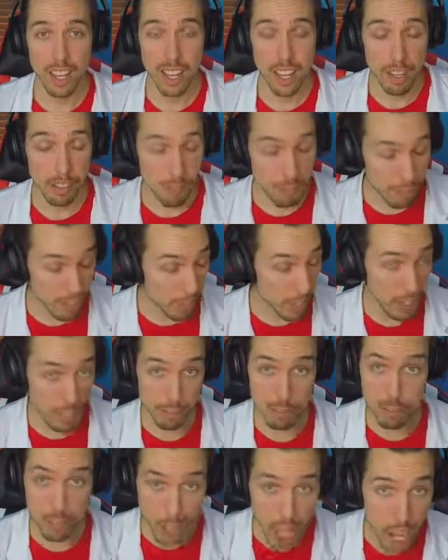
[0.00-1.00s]
Fucking
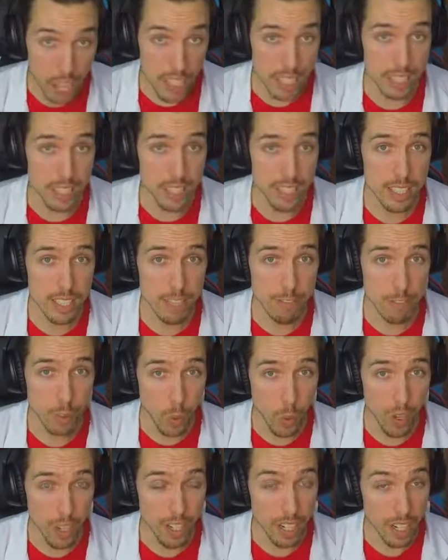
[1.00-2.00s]
flawless, for
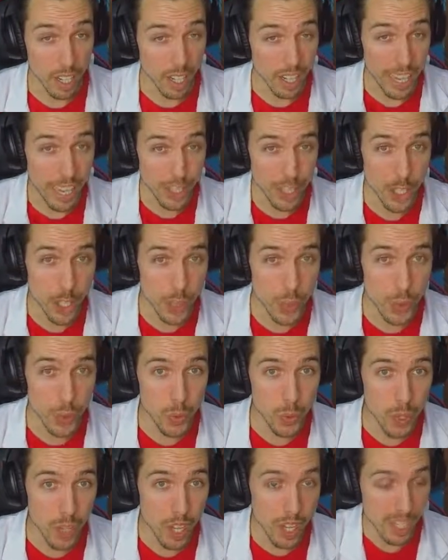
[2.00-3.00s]
one. Now,
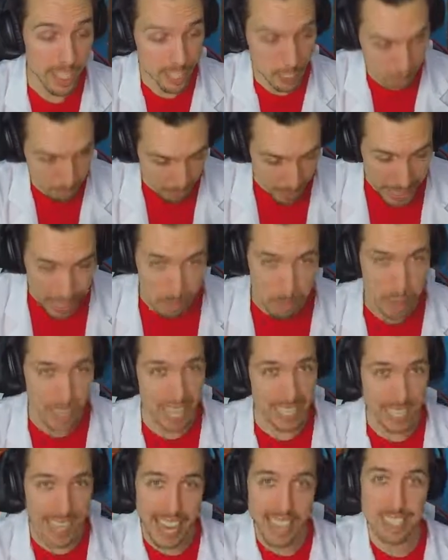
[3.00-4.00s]
two, let's peep
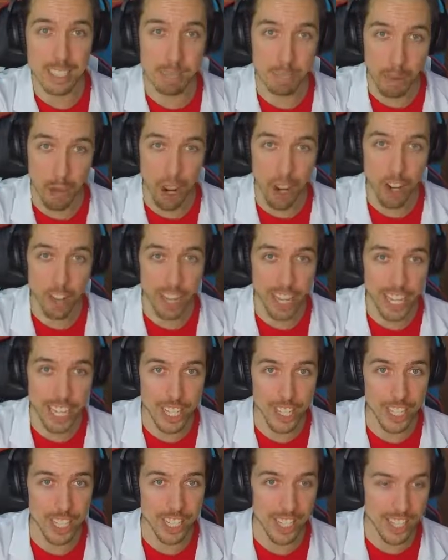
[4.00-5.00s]
that last bar that he
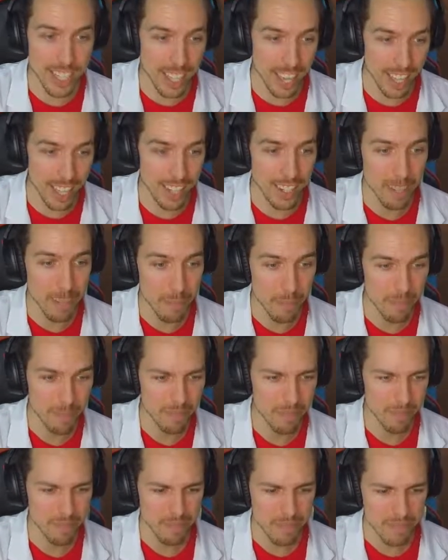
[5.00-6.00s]
just said
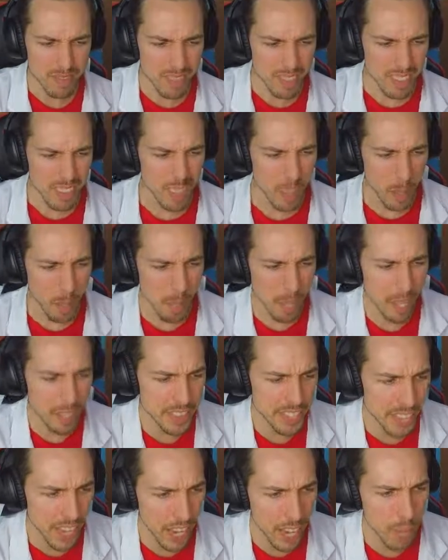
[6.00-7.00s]
about
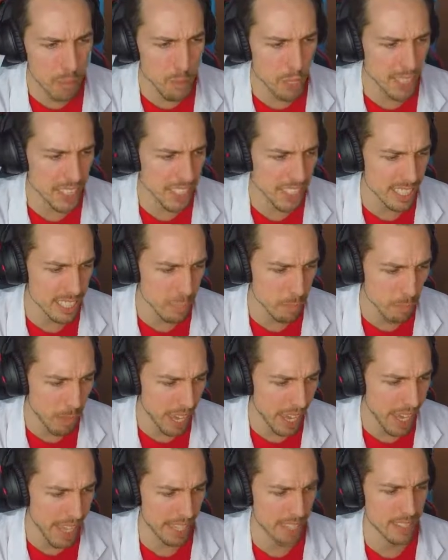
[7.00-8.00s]
the object in his
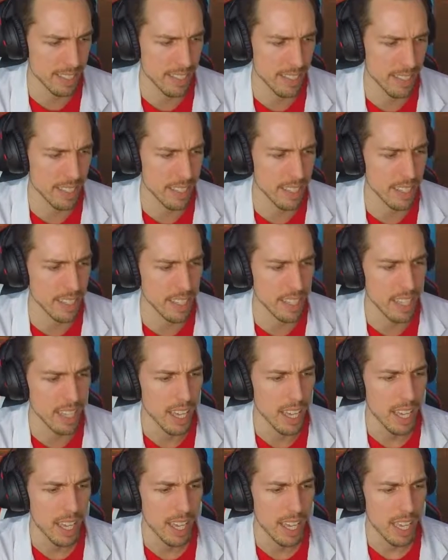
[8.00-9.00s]
pants.
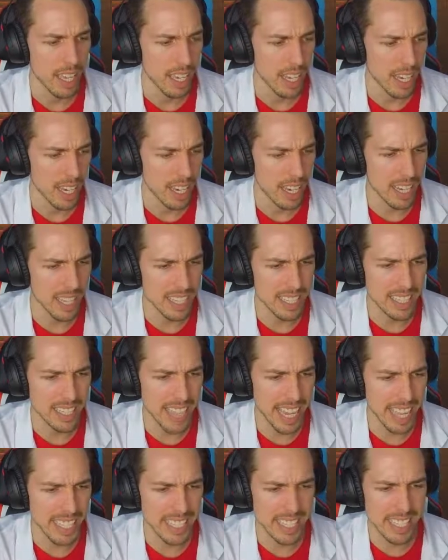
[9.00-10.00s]
Uh, it
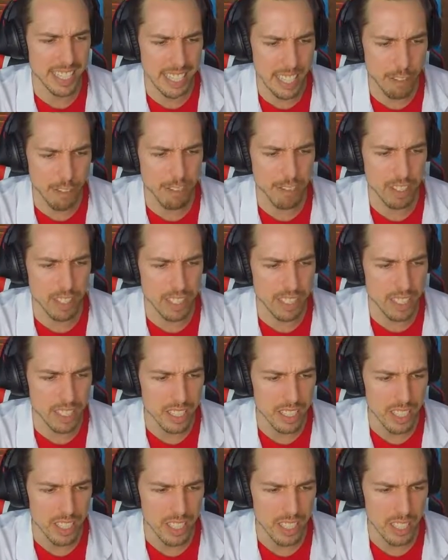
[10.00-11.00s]
stands stiffly.
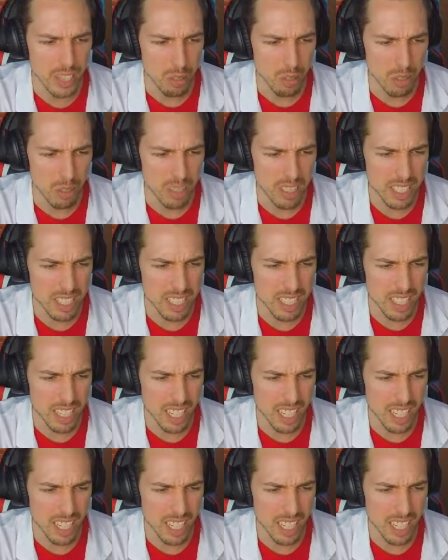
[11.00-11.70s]
What was it?